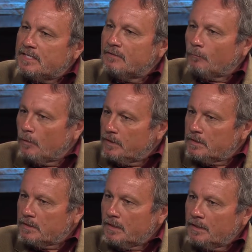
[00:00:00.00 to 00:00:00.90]
different
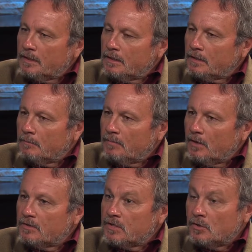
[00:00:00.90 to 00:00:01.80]
uh,
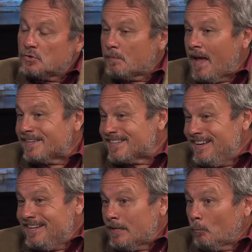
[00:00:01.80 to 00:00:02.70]
compared to years past.
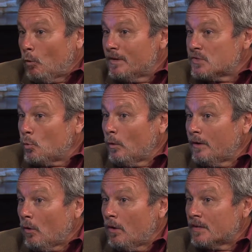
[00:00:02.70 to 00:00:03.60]
Number one, it's going
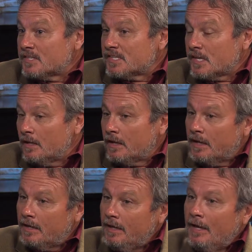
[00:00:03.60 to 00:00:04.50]
on a
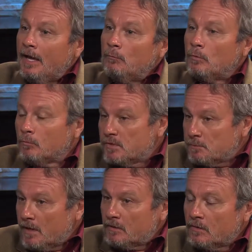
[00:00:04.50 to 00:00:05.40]
Sunday, and with
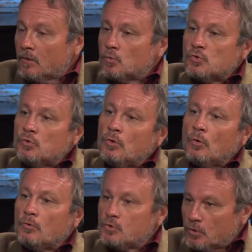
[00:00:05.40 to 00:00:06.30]
respect to those who go
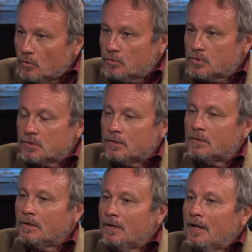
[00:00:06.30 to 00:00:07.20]
to church and
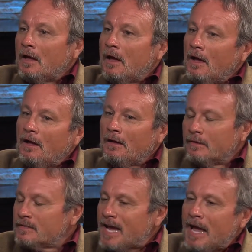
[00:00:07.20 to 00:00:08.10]
uh,
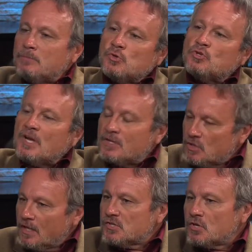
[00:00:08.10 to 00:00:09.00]
times are changed.
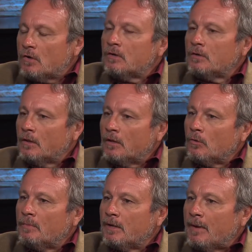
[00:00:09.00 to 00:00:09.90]
Let's talk a little
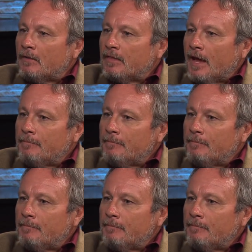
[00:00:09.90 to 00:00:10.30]
bit about that.